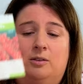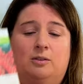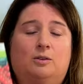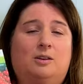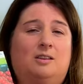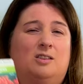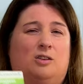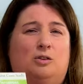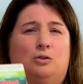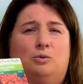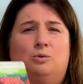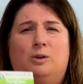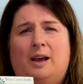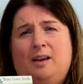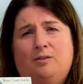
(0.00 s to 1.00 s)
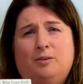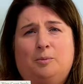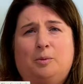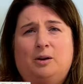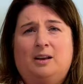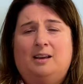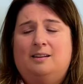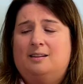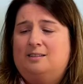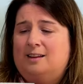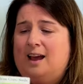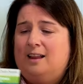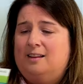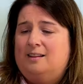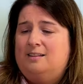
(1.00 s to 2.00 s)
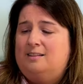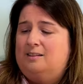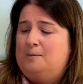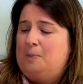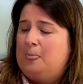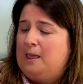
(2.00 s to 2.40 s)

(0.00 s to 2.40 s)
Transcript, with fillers: So these are great for putting in the salads.